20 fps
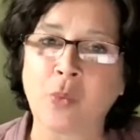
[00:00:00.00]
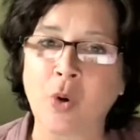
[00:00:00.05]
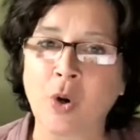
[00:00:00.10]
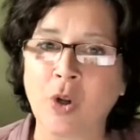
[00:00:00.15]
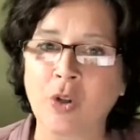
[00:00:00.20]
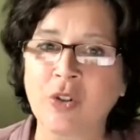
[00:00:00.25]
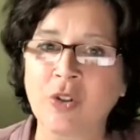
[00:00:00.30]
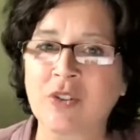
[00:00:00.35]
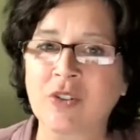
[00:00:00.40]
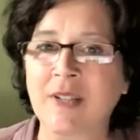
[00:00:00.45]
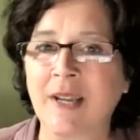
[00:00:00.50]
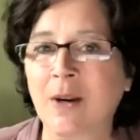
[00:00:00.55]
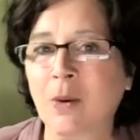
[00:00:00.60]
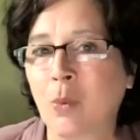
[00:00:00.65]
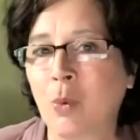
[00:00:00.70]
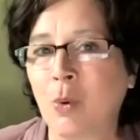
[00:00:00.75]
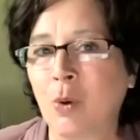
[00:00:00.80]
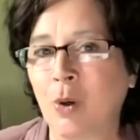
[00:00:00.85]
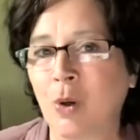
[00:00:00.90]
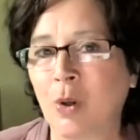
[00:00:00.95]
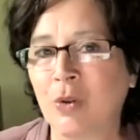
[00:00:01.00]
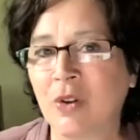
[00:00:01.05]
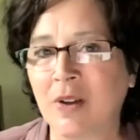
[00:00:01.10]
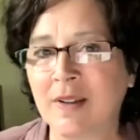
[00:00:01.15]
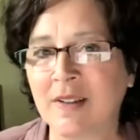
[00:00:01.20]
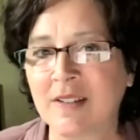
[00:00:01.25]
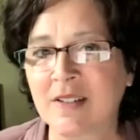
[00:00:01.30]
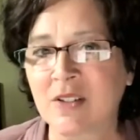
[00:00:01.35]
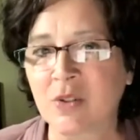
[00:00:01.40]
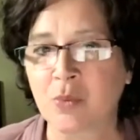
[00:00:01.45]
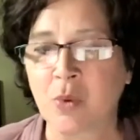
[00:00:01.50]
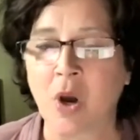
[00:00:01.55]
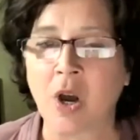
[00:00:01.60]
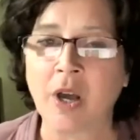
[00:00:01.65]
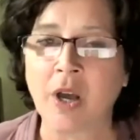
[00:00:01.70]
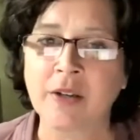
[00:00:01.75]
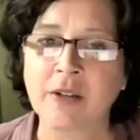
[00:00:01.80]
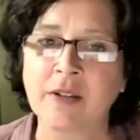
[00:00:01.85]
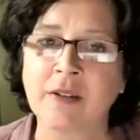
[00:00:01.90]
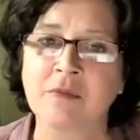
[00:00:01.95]
world, the tech world, is
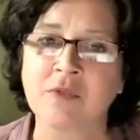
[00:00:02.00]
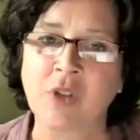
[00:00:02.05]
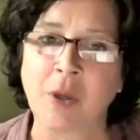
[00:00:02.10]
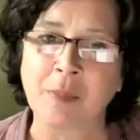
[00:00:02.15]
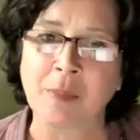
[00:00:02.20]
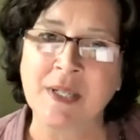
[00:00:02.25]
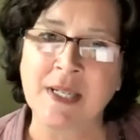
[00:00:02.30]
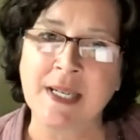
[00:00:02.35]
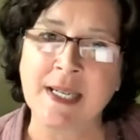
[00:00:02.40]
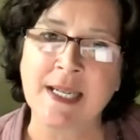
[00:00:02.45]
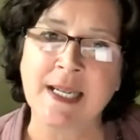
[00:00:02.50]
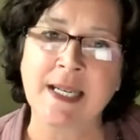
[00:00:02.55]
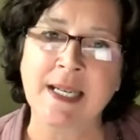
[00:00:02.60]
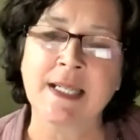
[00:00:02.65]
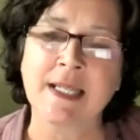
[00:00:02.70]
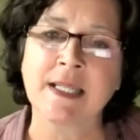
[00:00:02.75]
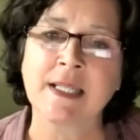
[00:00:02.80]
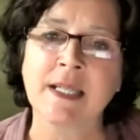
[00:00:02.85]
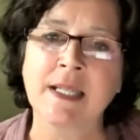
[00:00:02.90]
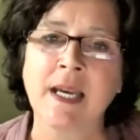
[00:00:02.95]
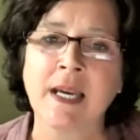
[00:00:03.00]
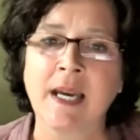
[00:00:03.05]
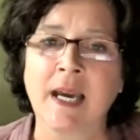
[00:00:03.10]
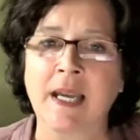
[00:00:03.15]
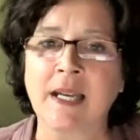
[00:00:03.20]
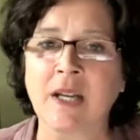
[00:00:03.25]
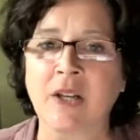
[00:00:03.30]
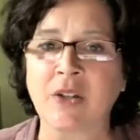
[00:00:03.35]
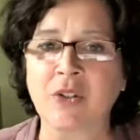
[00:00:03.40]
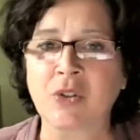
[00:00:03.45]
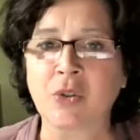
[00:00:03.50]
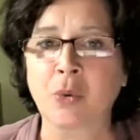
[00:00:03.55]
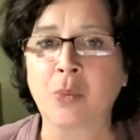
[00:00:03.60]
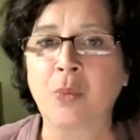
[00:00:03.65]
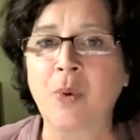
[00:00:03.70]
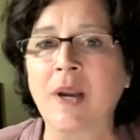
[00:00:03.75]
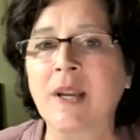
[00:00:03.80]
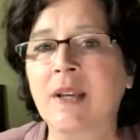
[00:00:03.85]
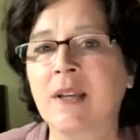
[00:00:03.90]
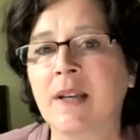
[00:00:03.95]
run, dominated, and
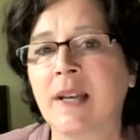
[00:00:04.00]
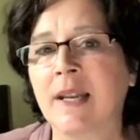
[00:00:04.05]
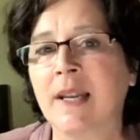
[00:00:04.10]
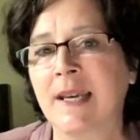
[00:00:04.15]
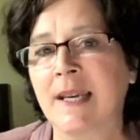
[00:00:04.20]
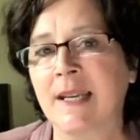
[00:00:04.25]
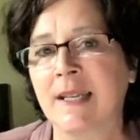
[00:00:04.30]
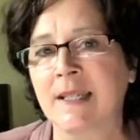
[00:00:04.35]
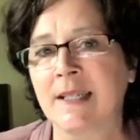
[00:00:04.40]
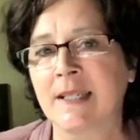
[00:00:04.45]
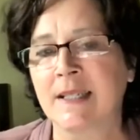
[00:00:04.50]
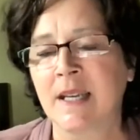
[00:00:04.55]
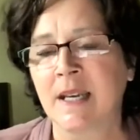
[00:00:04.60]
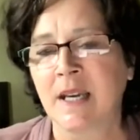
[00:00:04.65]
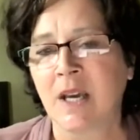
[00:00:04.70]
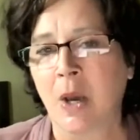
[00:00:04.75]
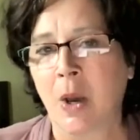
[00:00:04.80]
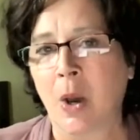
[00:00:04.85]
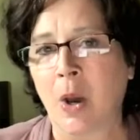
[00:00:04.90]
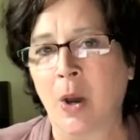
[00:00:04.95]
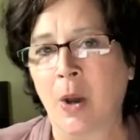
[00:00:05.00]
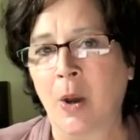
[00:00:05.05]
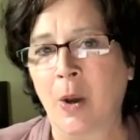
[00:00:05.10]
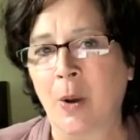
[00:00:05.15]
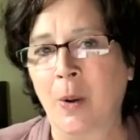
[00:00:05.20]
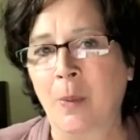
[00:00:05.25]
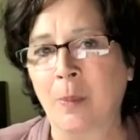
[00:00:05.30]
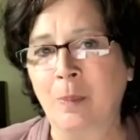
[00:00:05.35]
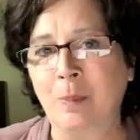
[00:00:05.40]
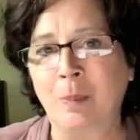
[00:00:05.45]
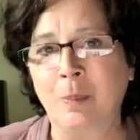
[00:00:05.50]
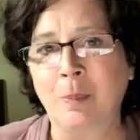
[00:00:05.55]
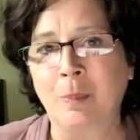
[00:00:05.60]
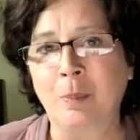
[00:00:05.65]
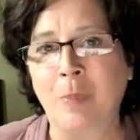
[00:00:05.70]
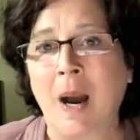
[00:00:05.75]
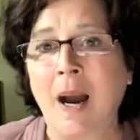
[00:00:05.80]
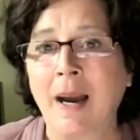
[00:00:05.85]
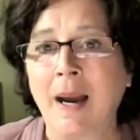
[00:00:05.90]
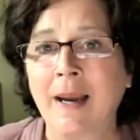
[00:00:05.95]
also regulated
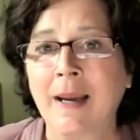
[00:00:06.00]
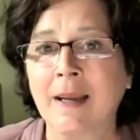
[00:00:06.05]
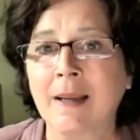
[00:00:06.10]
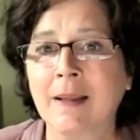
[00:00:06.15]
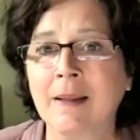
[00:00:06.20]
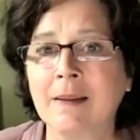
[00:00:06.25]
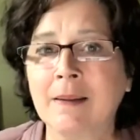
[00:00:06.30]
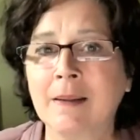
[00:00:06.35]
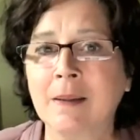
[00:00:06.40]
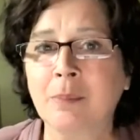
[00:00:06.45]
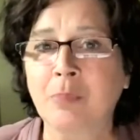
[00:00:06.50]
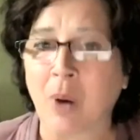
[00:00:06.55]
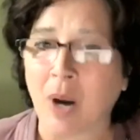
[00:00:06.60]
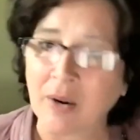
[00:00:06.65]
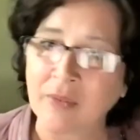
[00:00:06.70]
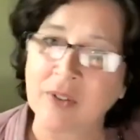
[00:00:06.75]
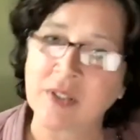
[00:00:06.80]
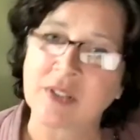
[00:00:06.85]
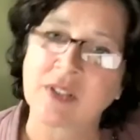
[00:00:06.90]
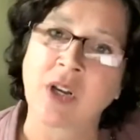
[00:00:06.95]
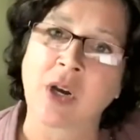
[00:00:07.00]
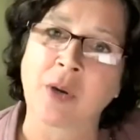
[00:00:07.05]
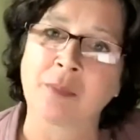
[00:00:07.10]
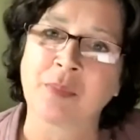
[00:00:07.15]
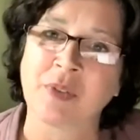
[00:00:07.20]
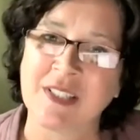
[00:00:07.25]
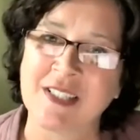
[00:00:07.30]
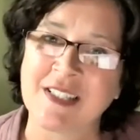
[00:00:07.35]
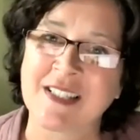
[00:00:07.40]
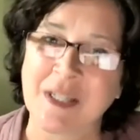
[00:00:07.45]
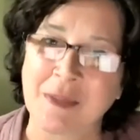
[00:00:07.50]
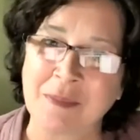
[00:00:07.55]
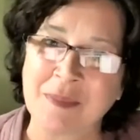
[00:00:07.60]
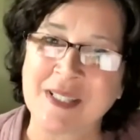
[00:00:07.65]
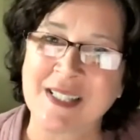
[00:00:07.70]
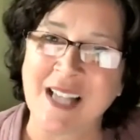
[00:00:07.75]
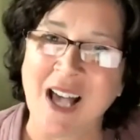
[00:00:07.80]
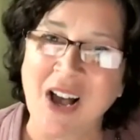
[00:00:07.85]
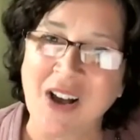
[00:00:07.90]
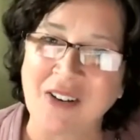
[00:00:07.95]
by the private companies
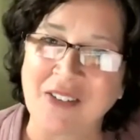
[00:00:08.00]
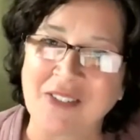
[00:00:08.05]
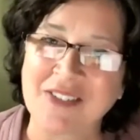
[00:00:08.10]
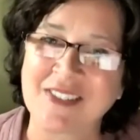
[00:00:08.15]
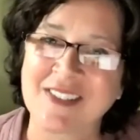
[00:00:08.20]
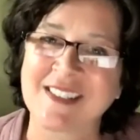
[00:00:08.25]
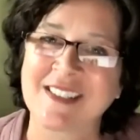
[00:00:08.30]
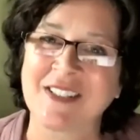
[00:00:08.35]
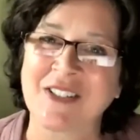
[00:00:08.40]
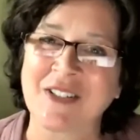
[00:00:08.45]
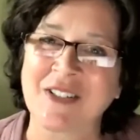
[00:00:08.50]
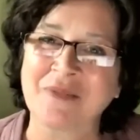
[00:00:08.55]
themselves.